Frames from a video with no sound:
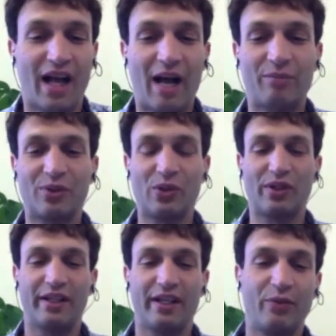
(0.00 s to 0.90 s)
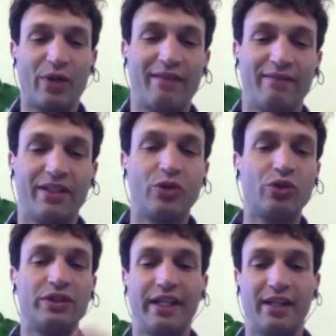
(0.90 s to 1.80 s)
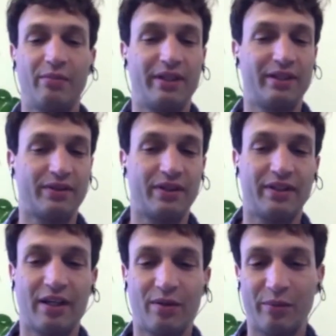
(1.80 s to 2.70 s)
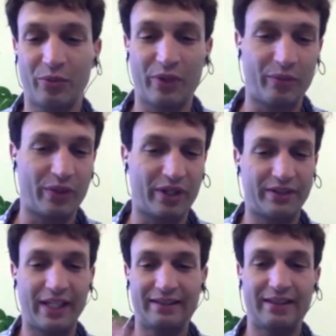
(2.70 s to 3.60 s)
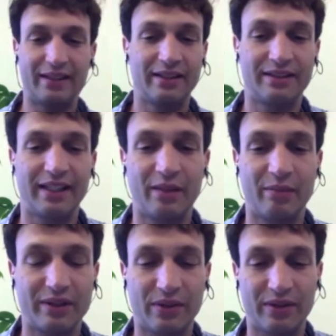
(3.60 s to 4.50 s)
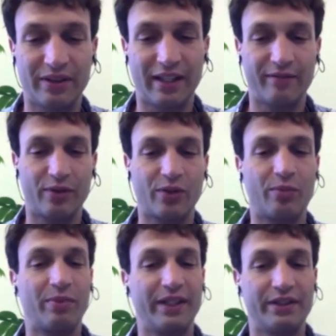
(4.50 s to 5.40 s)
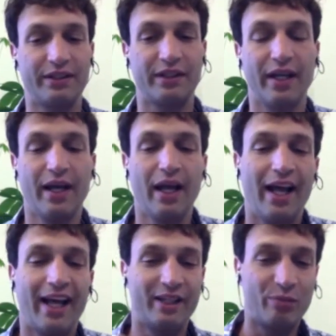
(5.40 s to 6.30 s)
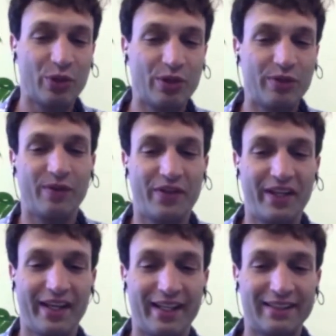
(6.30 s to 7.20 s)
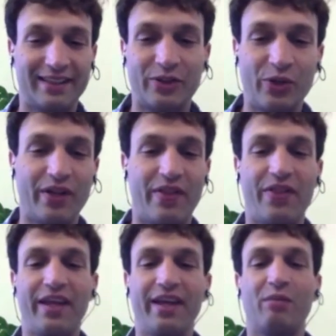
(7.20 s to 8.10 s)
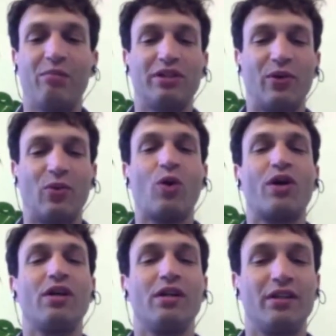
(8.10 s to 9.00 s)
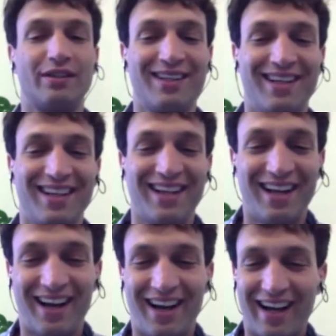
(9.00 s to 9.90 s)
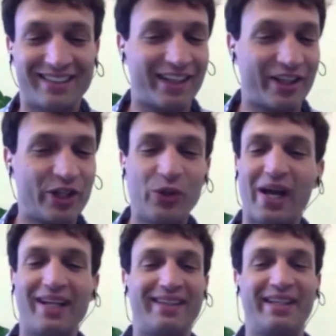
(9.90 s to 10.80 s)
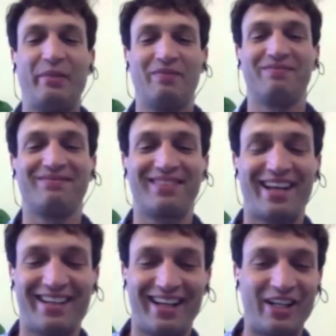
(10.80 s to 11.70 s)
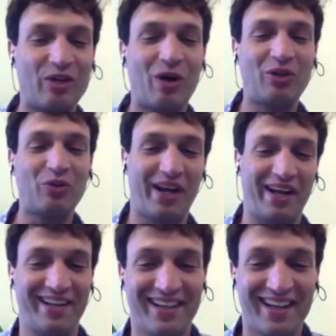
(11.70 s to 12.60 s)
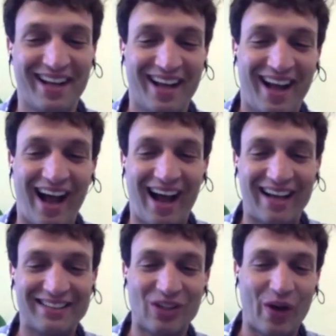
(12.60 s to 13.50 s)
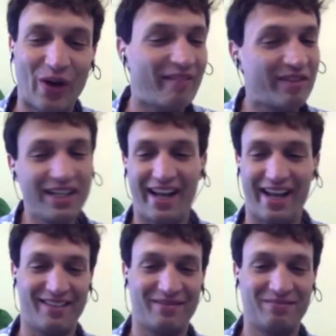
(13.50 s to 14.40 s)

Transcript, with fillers: Absolutely. And we have a huge database right now. I mean, we, are testing this database all the time for completion. And the beautiful thing is that you can think about the world uh, as our QA team. And, and in what way? Uh, so every day,